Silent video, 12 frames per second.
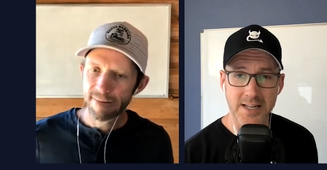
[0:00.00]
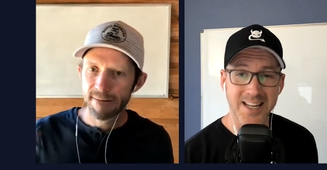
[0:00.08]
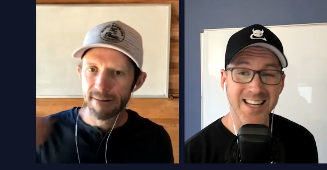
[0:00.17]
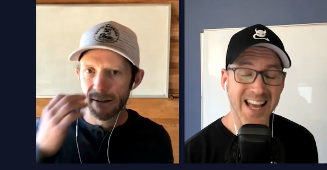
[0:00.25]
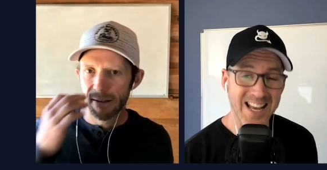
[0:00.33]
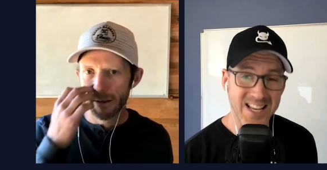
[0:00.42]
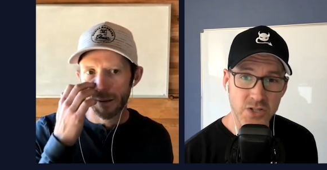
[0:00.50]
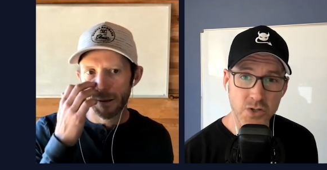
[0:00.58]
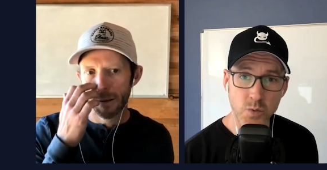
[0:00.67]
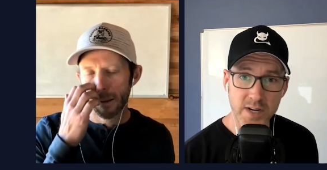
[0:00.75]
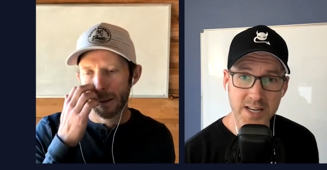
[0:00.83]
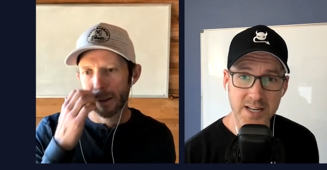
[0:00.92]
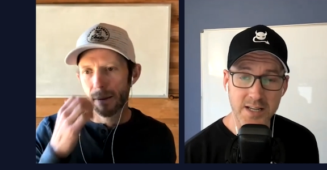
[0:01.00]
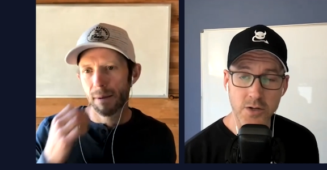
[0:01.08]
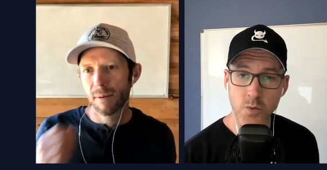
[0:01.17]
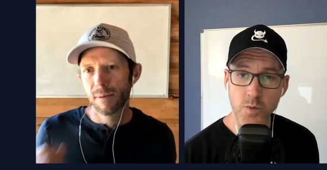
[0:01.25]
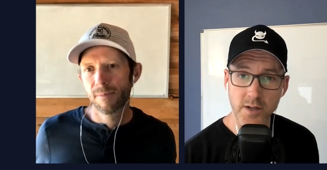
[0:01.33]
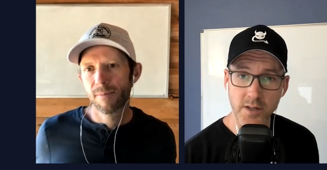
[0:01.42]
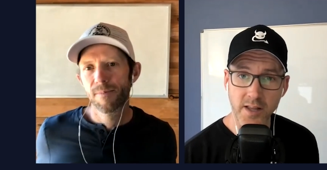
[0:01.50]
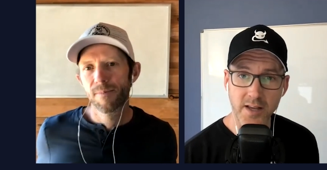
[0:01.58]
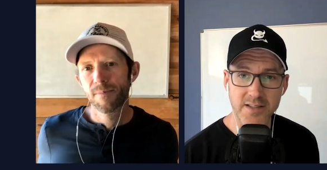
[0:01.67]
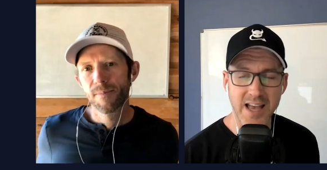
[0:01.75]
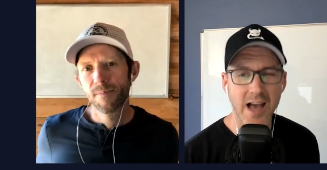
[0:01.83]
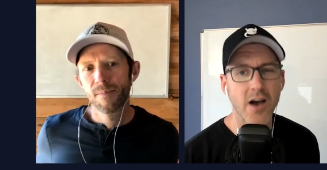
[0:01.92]
Speaker 1: it. And as you read it, you
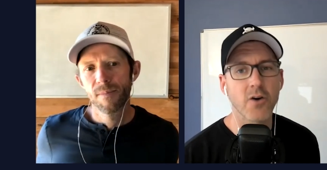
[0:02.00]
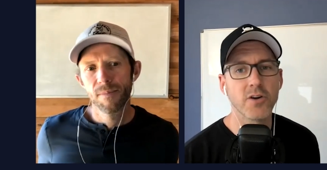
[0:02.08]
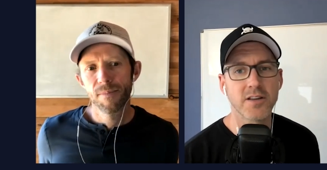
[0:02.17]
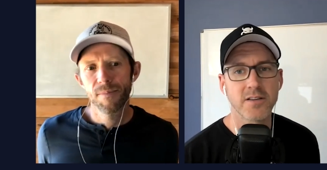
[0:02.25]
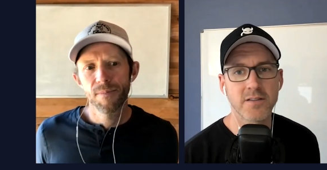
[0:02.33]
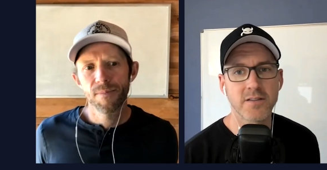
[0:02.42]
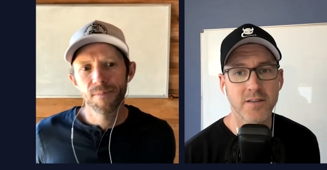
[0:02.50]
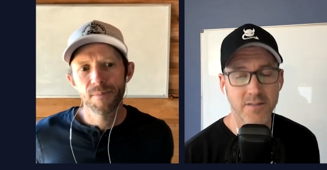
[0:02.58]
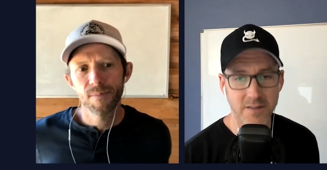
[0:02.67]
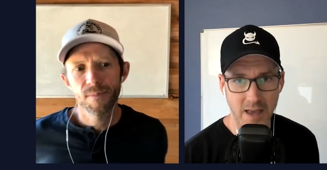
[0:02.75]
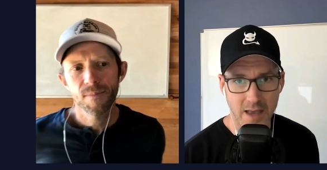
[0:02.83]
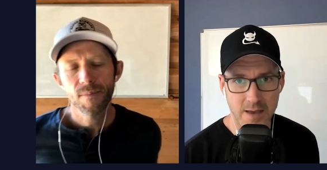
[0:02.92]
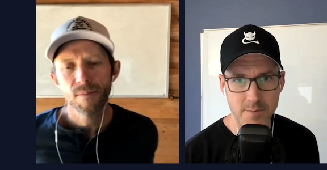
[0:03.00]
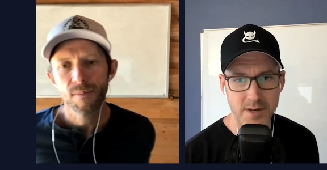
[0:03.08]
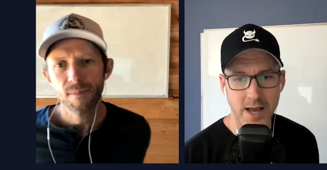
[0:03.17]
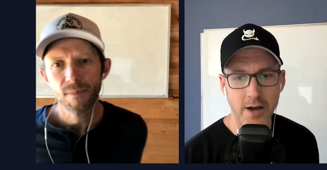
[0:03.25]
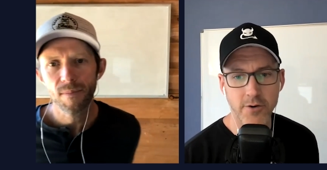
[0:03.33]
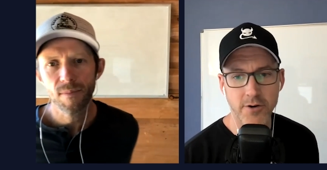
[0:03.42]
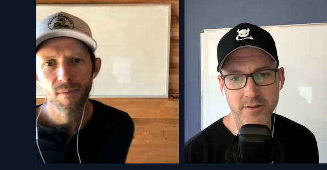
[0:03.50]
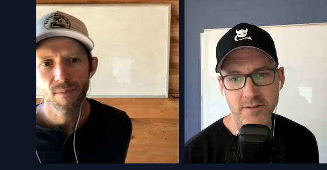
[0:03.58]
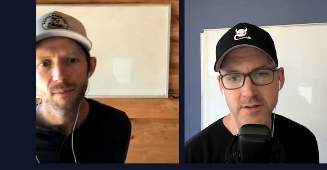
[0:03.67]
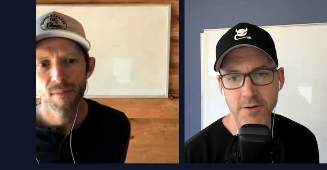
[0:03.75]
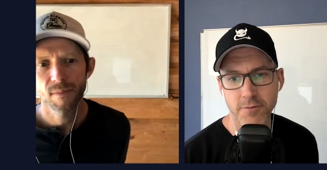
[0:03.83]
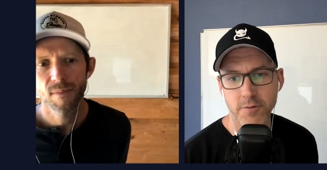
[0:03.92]
realize how it is the same and how it is
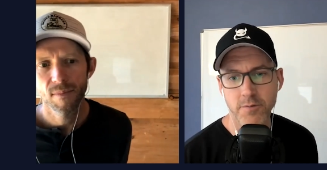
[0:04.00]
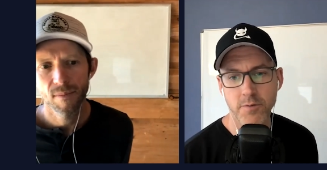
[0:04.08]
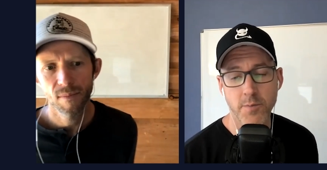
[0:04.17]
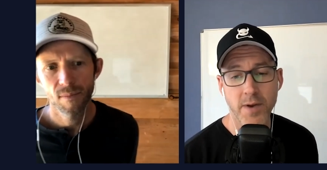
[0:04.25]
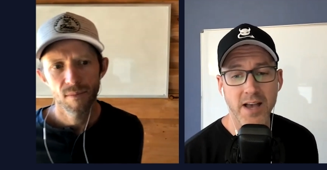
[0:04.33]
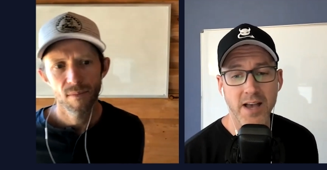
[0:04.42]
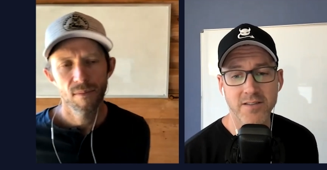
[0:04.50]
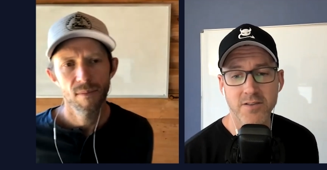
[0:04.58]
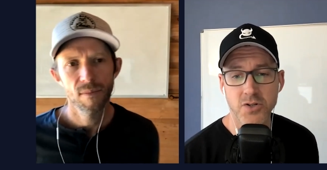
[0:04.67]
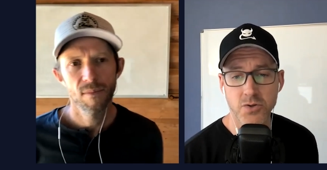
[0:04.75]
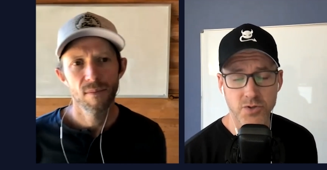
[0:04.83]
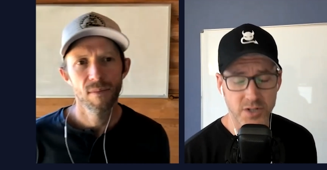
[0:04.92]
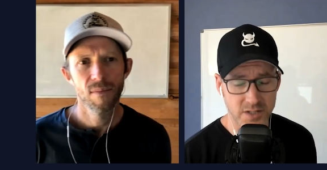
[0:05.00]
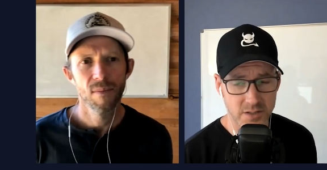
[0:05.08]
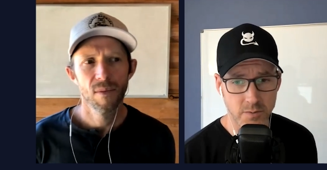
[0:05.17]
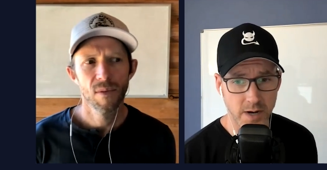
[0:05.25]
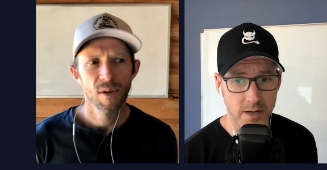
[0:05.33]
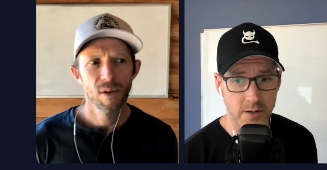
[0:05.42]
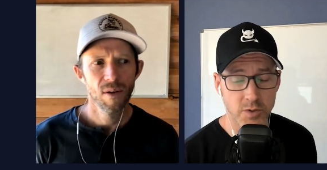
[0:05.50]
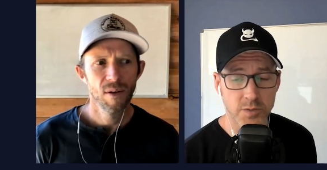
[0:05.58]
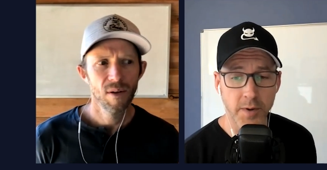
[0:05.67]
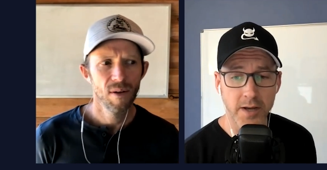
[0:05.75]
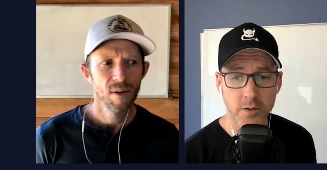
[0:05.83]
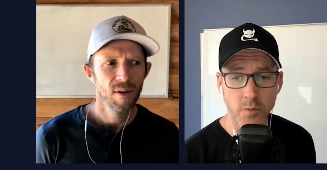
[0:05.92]
different from the passage you just read, which,
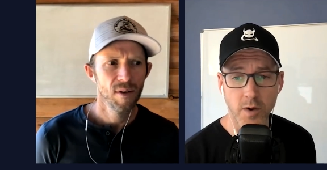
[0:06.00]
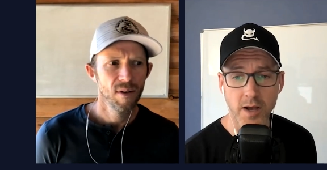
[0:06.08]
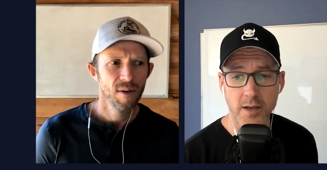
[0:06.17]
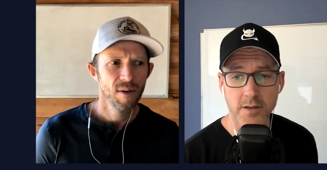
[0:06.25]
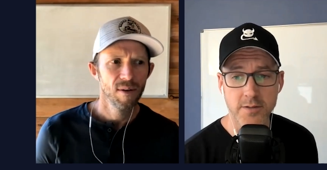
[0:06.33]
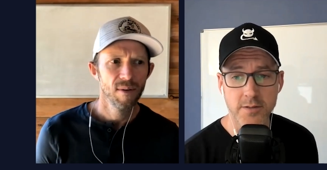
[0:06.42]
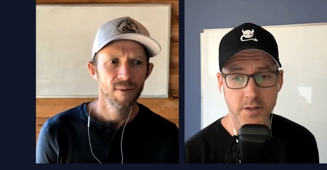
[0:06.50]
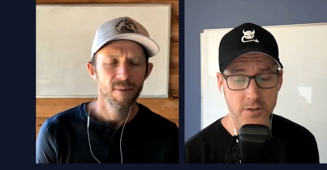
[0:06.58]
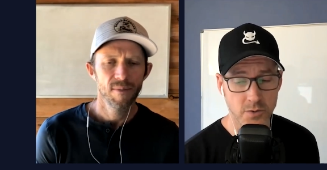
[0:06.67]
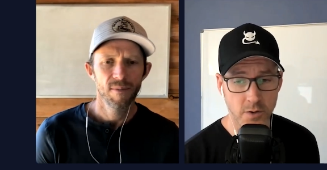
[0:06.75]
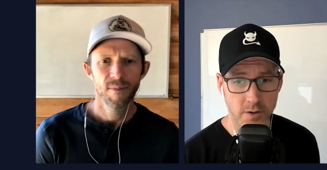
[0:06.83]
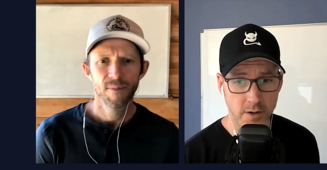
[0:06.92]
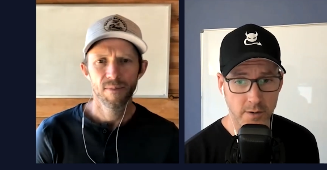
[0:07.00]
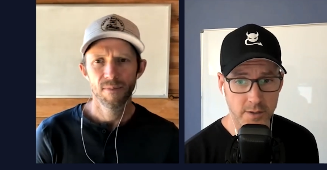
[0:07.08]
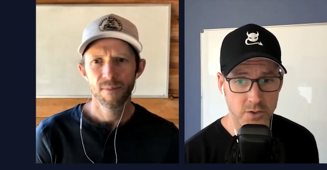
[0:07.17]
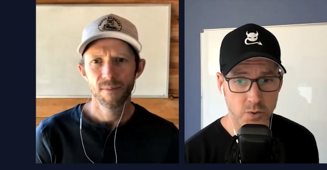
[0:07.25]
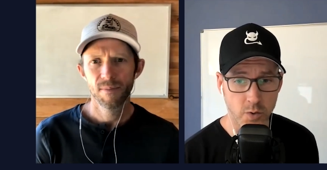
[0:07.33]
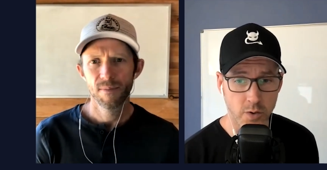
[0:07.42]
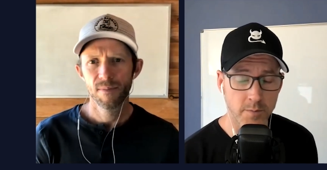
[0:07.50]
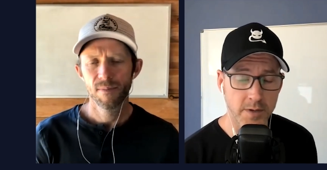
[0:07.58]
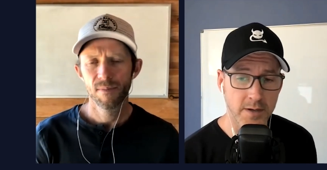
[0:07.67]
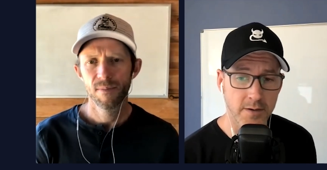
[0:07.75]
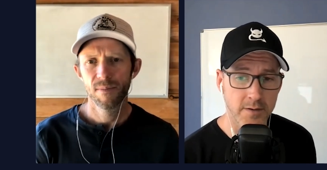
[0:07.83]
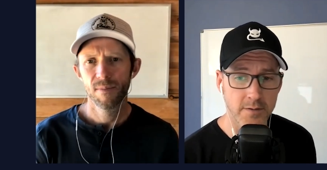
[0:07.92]
by the way, is extraordinarily short
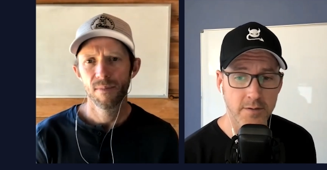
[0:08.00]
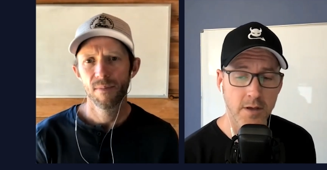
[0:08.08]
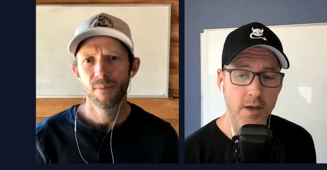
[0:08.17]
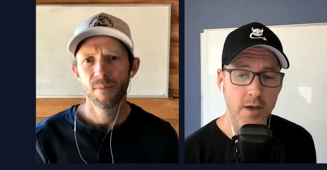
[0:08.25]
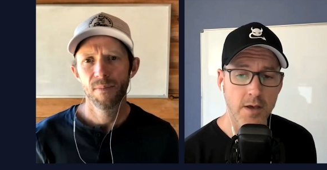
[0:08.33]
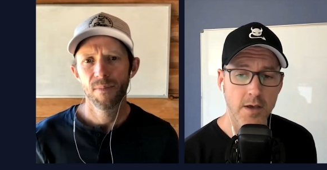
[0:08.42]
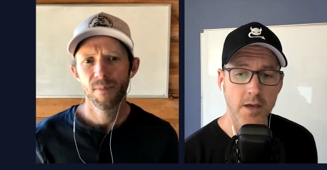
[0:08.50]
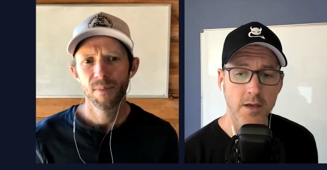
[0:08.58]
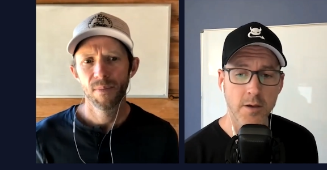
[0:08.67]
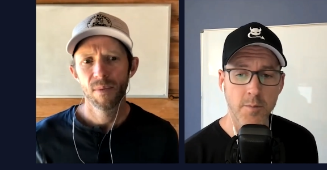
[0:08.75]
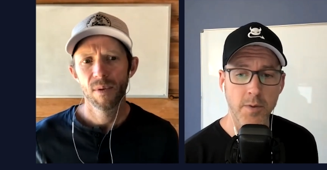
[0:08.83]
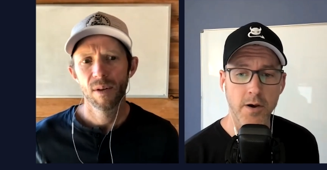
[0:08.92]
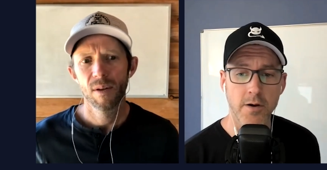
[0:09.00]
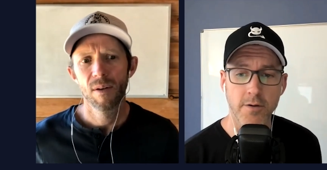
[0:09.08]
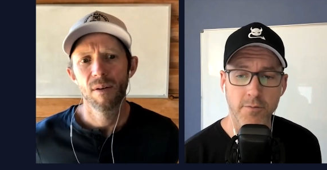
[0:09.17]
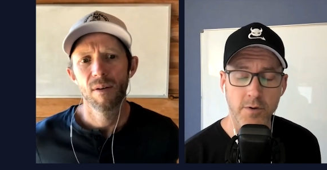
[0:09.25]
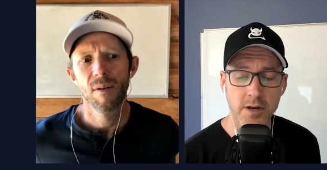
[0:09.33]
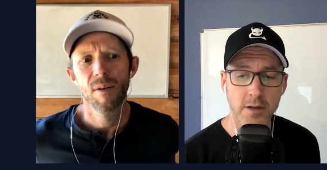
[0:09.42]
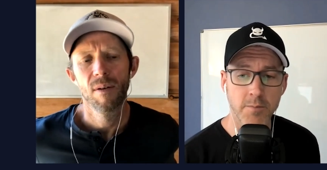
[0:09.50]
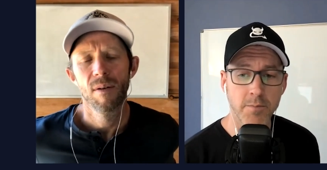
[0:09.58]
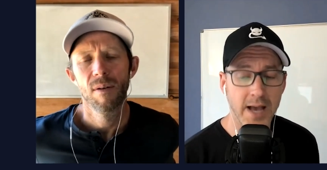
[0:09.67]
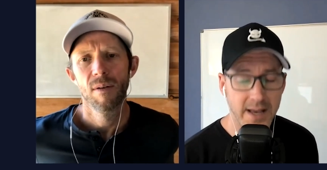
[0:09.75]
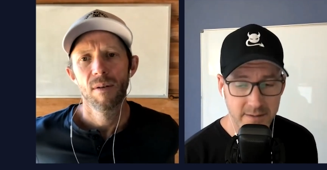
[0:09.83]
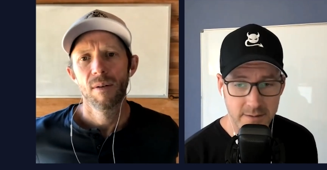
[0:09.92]
because in comparative reading
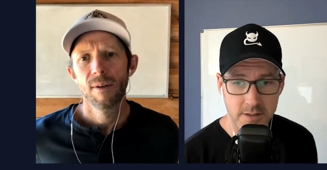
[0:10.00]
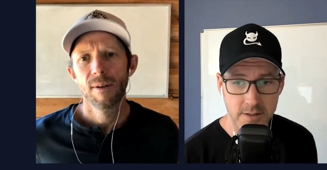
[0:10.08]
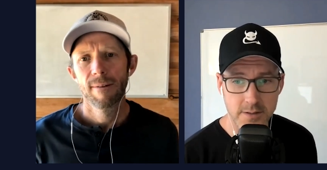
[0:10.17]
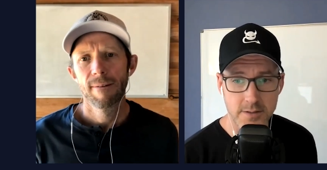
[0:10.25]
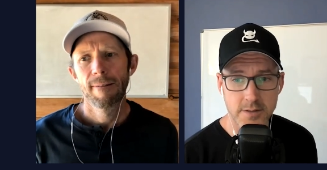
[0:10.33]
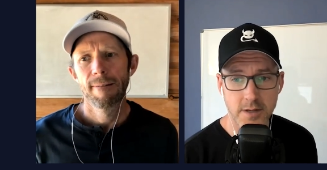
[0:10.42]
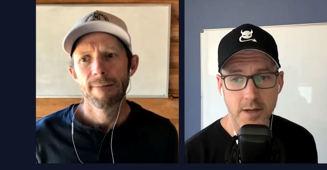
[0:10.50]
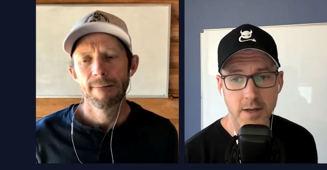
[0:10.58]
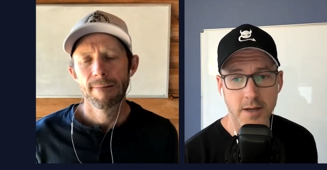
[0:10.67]
passages,